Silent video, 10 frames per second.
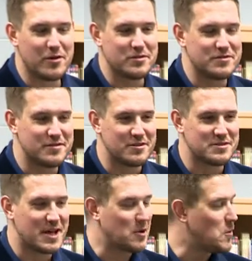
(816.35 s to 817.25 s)
There's, there's
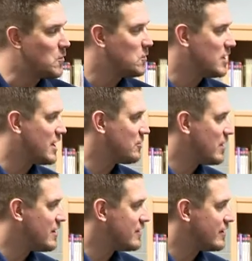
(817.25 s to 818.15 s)
not a whole lot
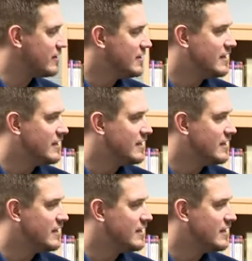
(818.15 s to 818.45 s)
around there.